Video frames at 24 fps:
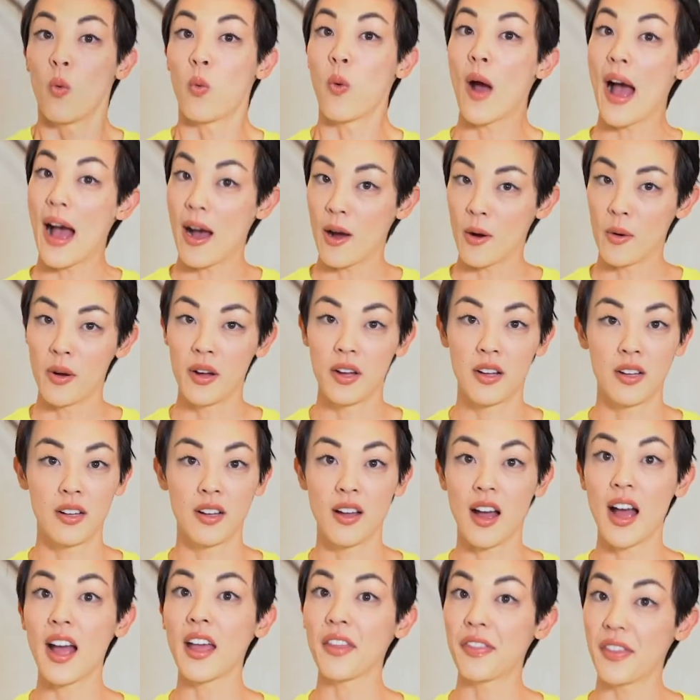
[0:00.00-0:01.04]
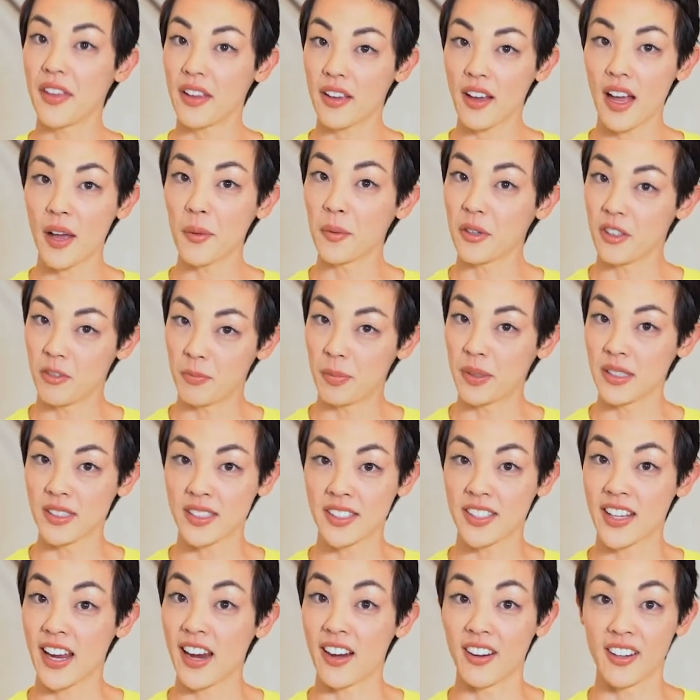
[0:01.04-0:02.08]
Wow, I think I would have
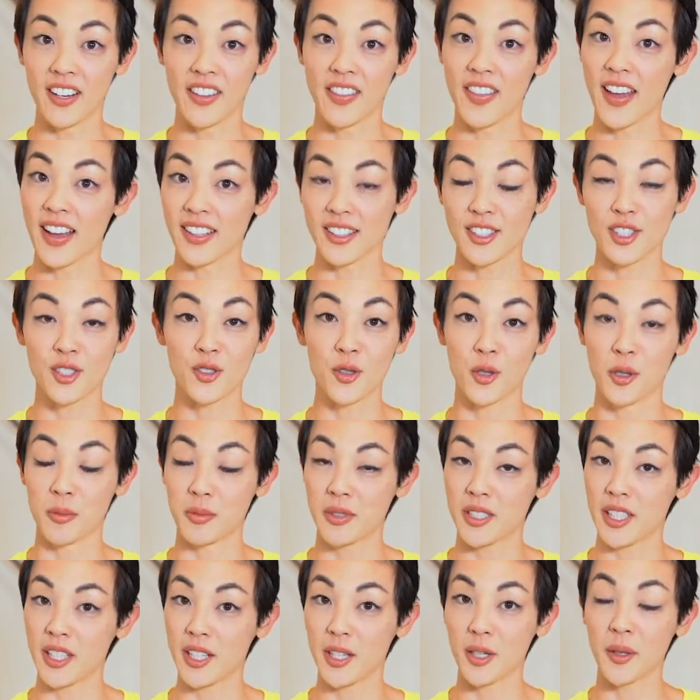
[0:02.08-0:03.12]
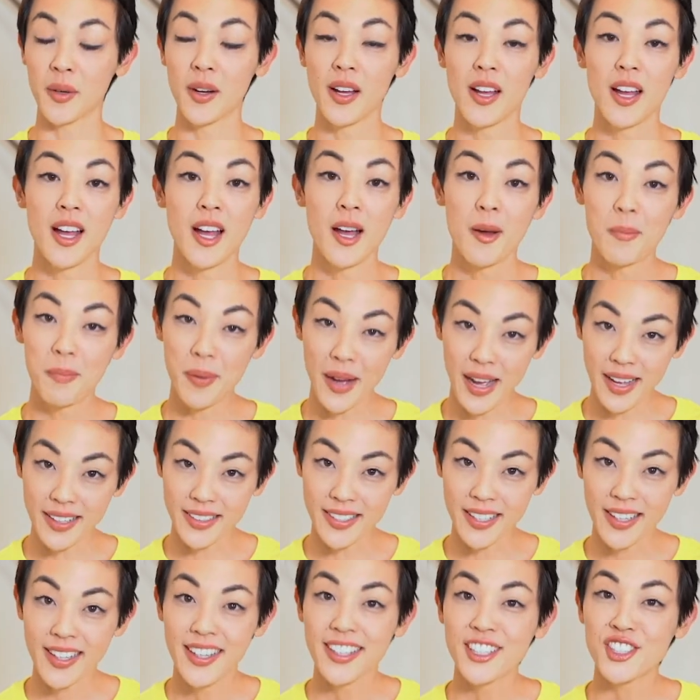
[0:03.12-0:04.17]
been scared in that storm too.
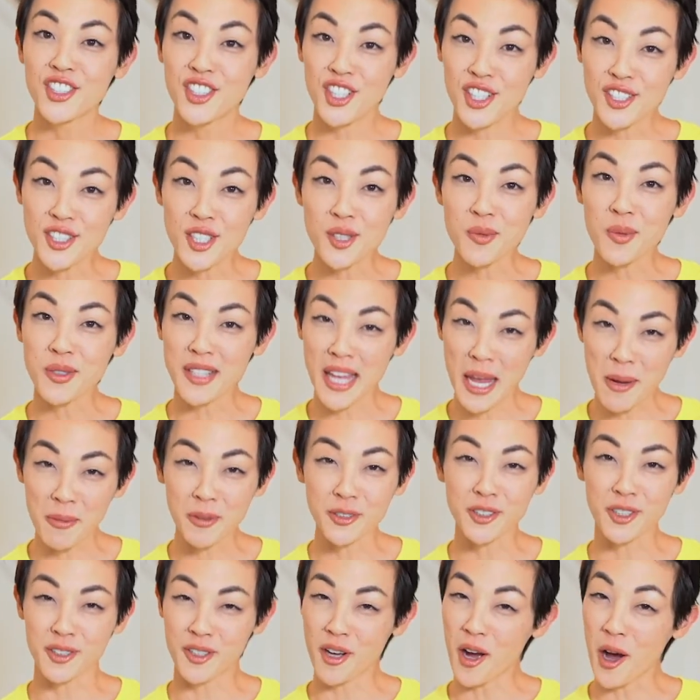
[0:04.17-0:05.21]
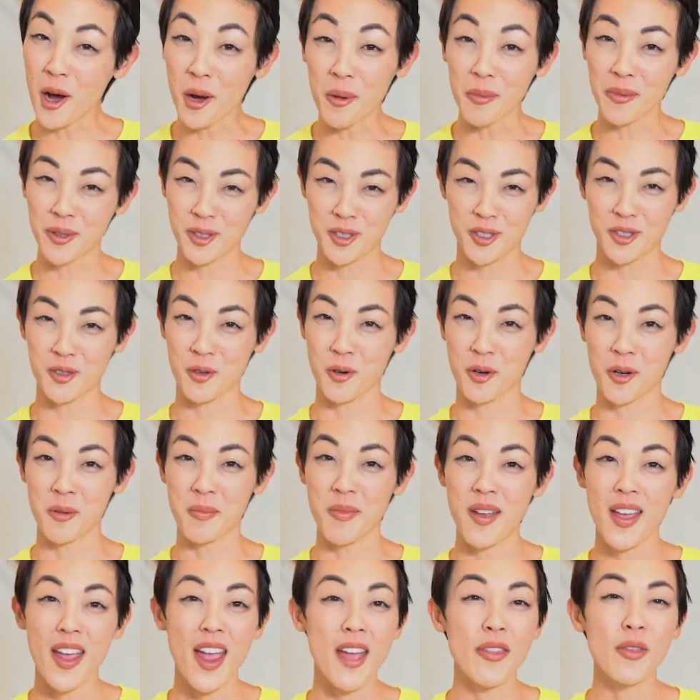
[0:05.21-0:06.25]
But Jesus was able to calm the
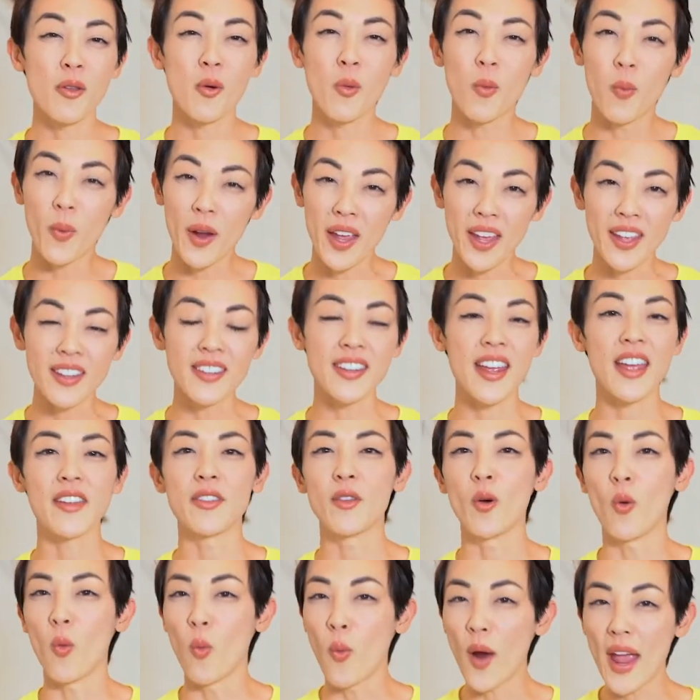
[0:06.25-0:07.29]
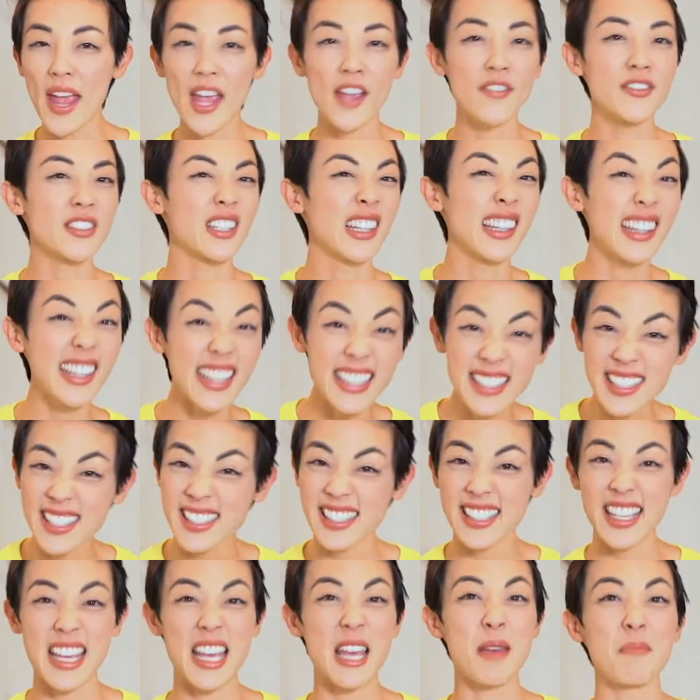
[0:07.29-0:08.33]
storm, and the wind and the waves
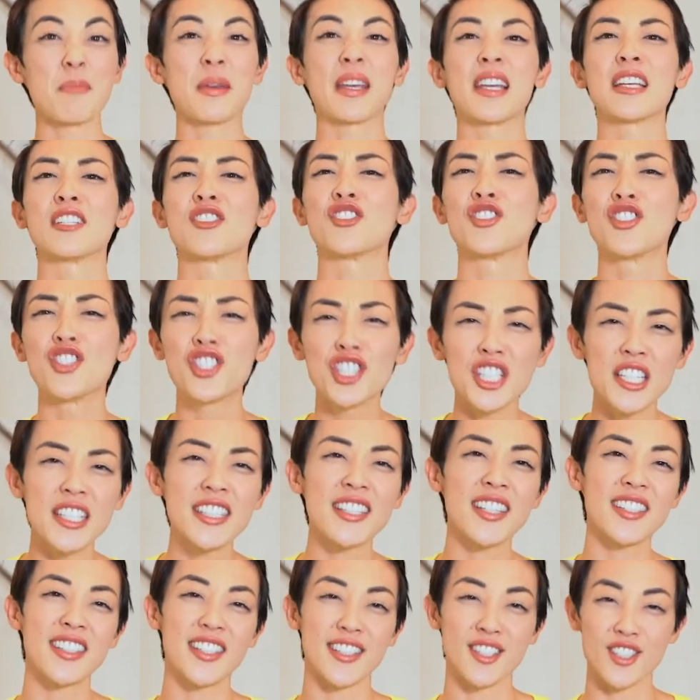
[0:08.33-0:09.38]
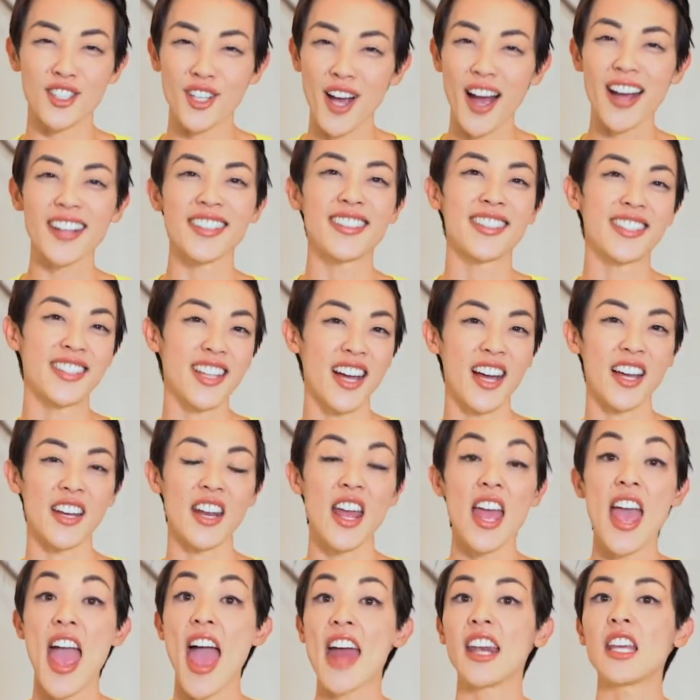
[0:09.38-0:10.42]
listened to him because Jesus is God's
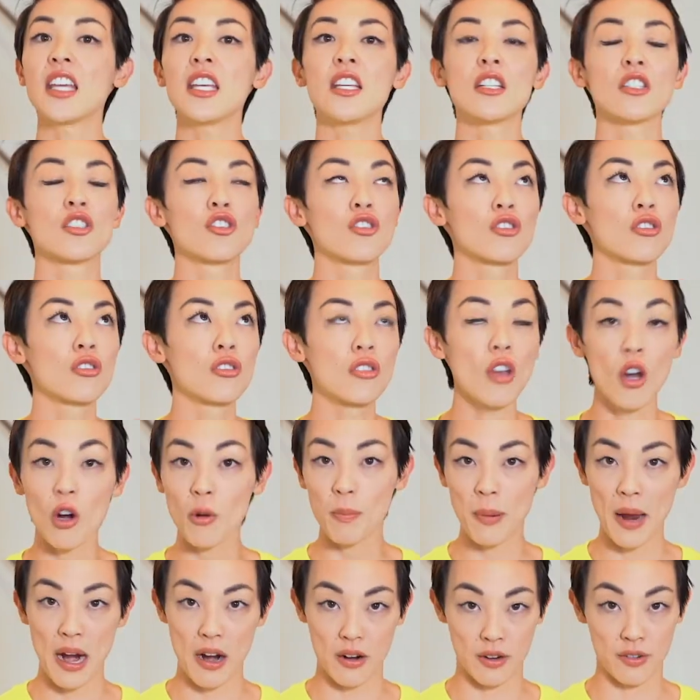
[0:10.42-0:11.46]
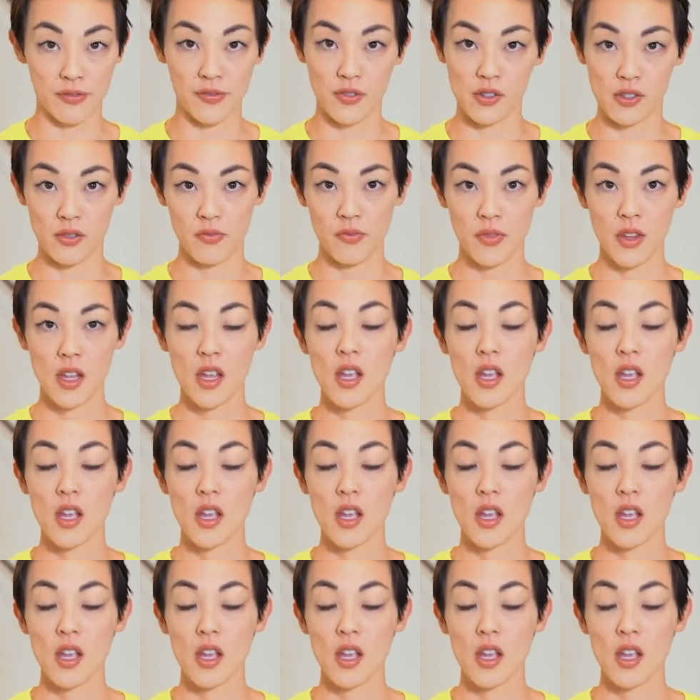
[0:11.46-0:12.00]
son and he is so powerful.